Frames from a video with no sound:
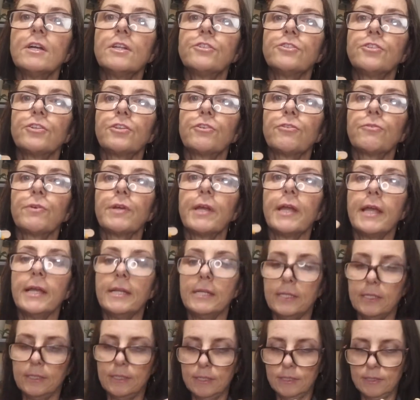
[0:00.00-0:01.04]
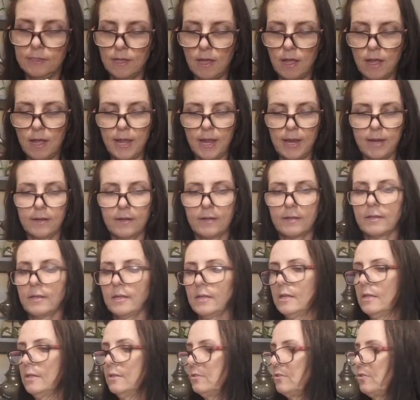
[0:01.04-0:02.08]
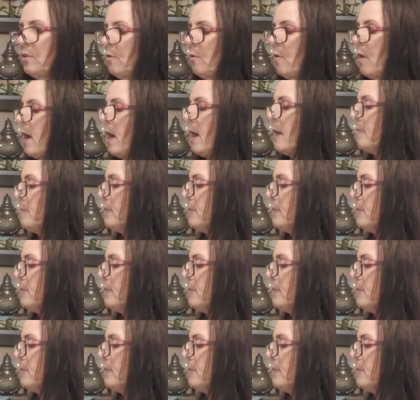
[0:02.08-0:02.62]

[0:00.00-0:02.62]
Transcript: to create a design. So I'm